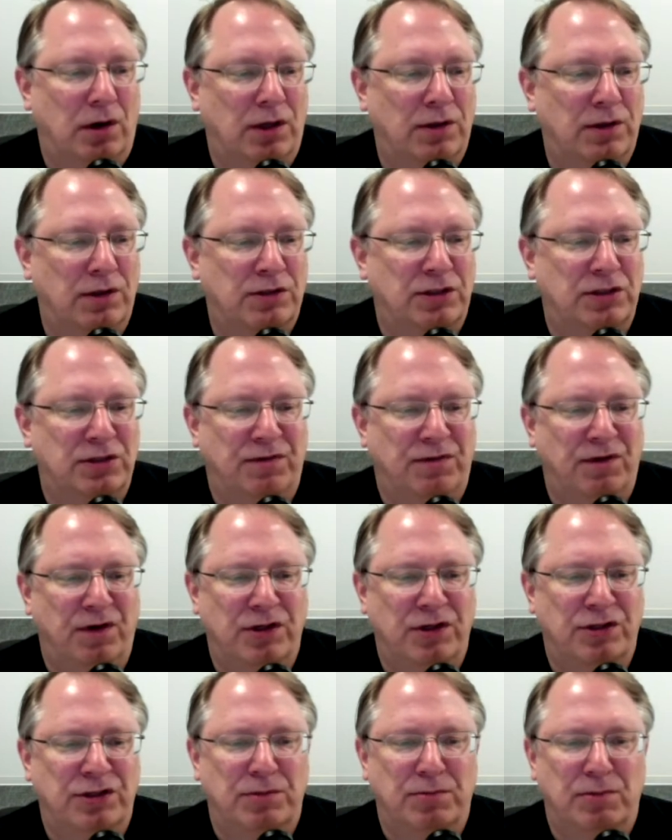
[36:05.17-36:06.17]
And this is very
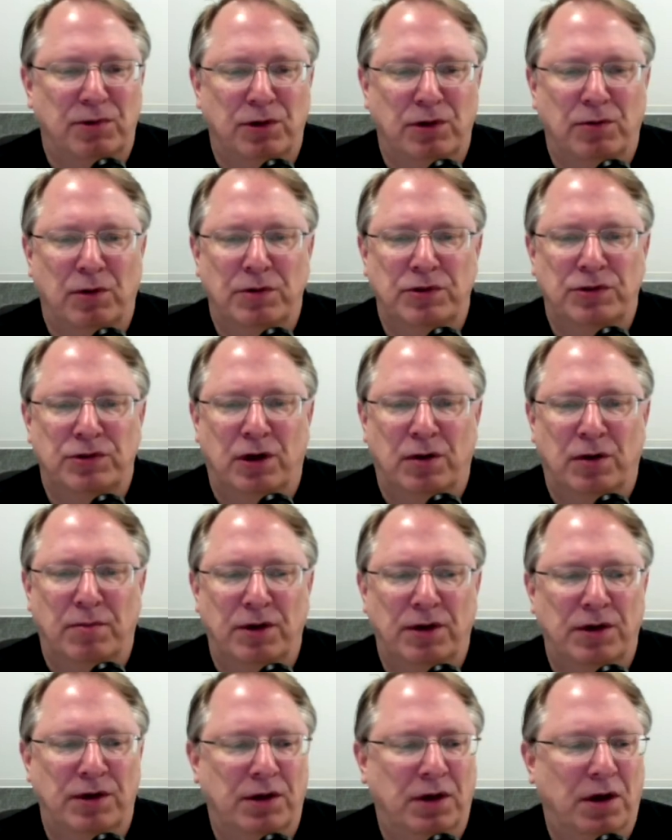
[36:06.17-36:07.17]
similar to what we saw a
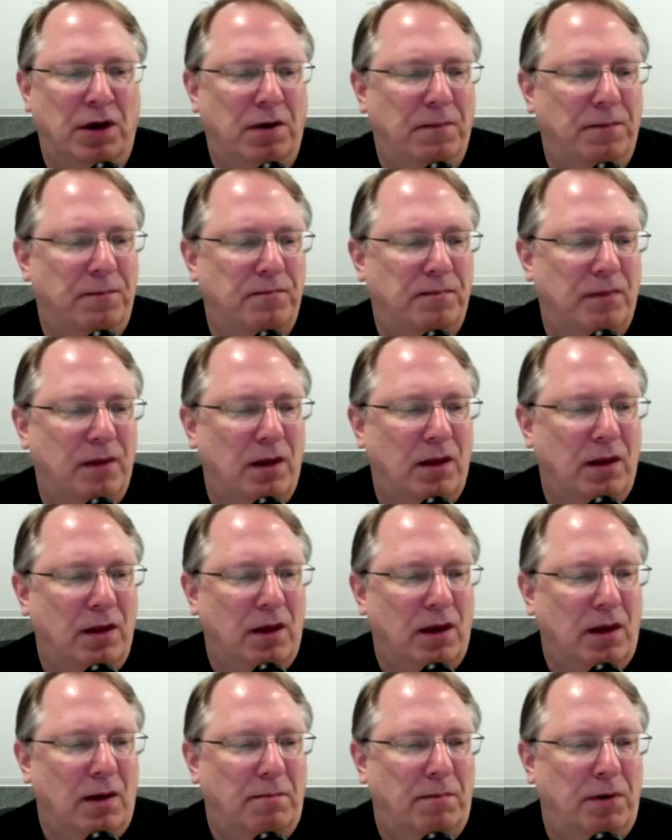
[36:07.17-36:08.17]
minute ago.
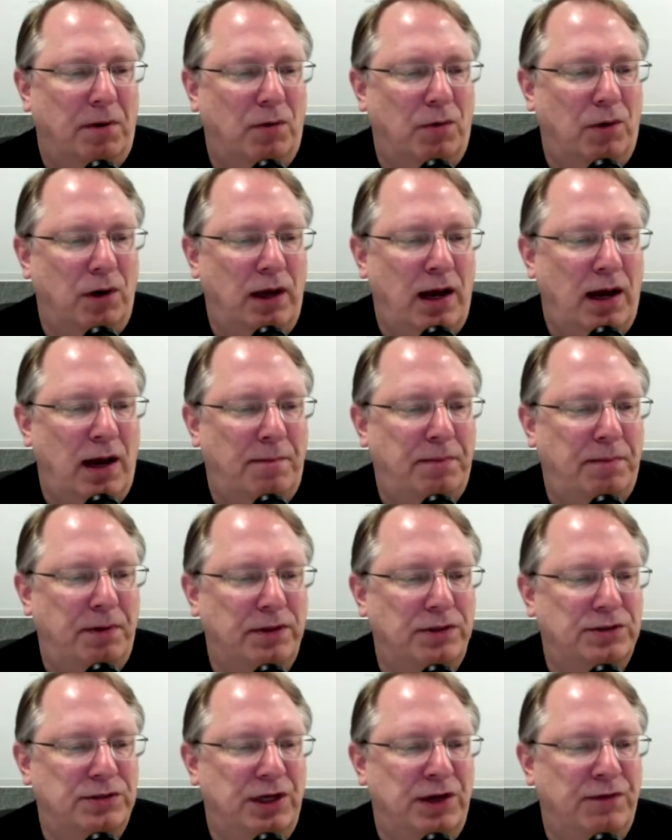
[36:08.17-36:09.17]
But what
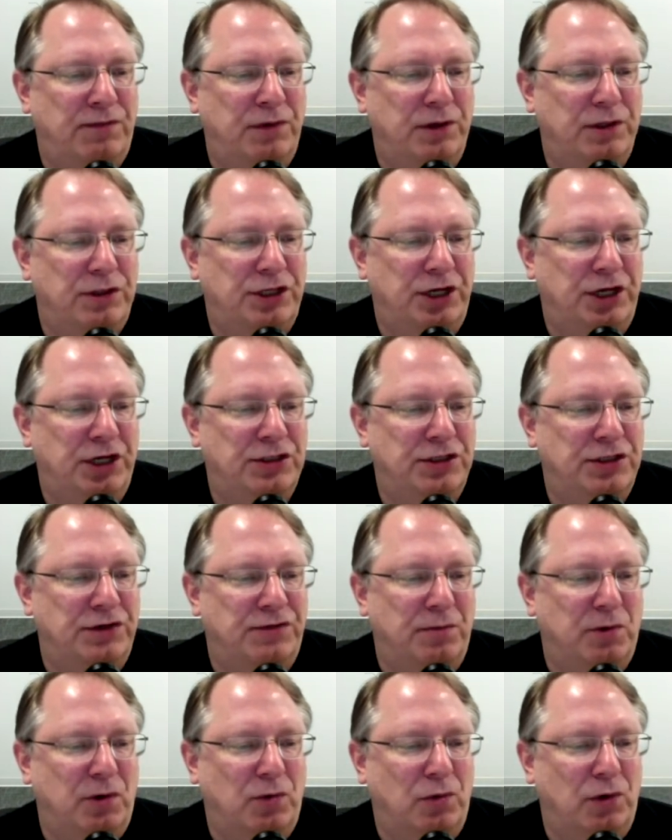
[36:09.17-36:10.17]
happens if we change it
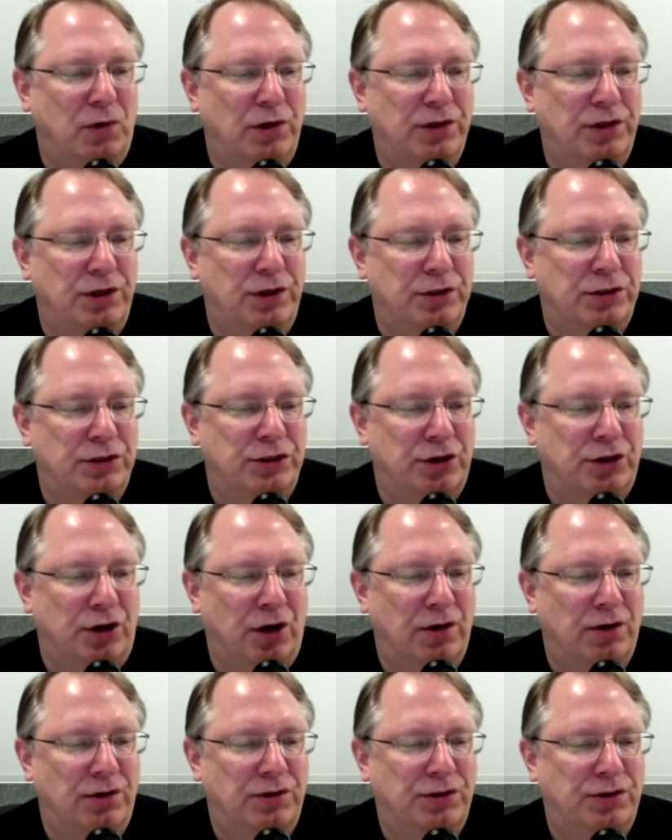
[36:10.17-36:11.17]
from a one-year
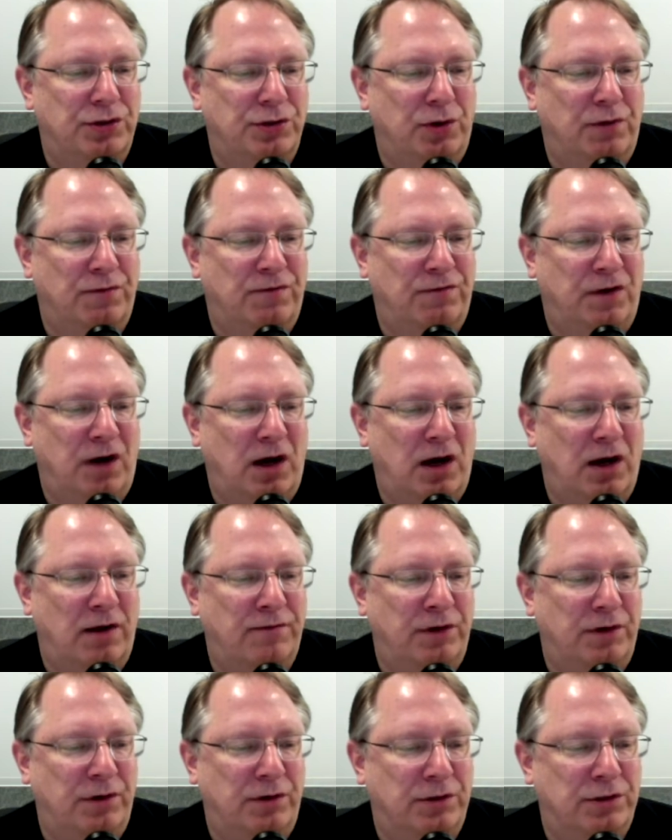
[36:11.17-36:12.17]
chart to a
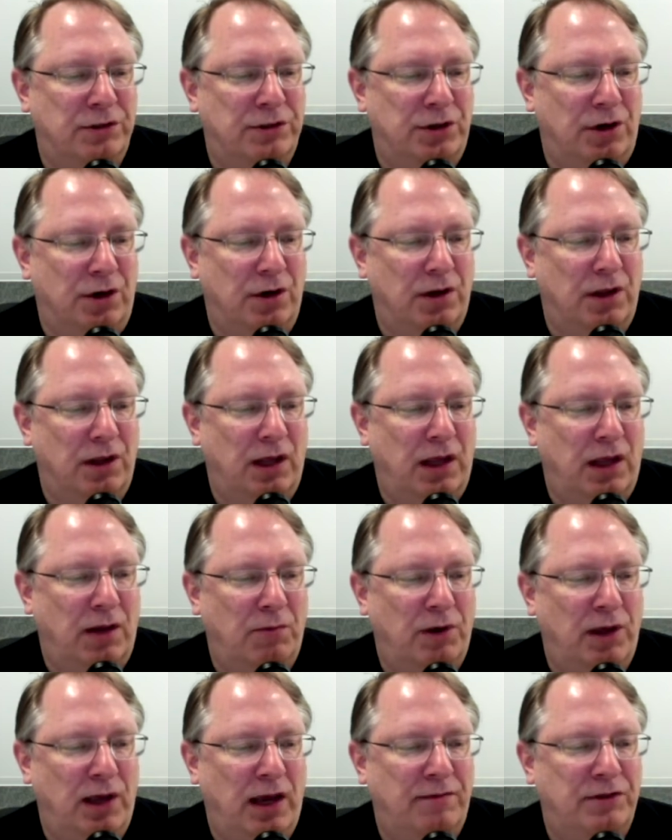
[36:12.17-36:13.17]
five-year chart and
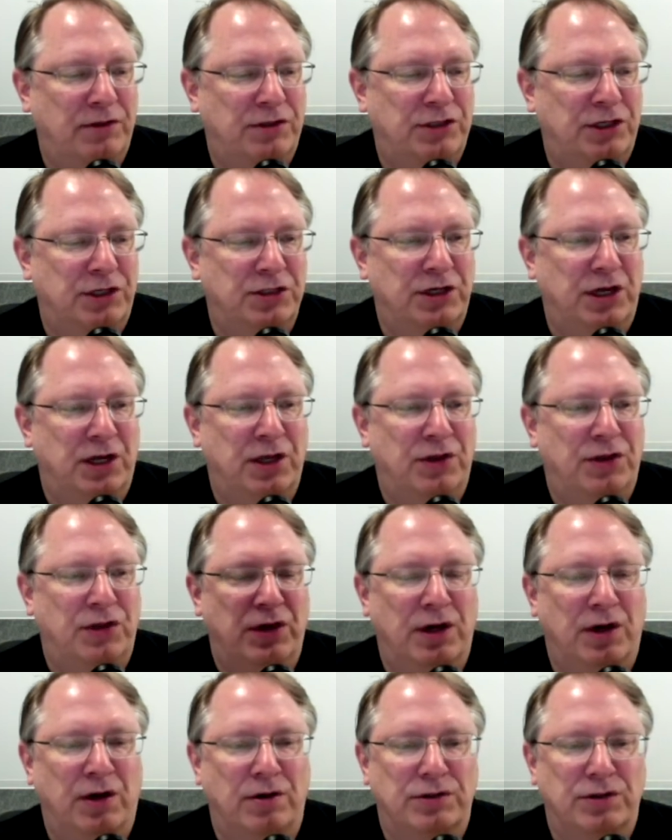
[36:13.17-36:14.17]
we haven't changed anything
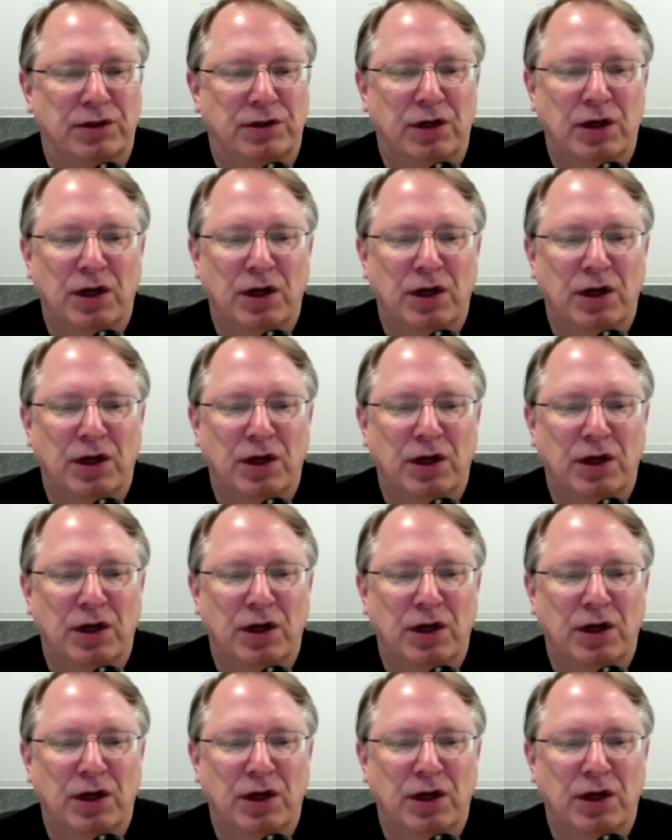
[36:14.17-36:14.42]
else?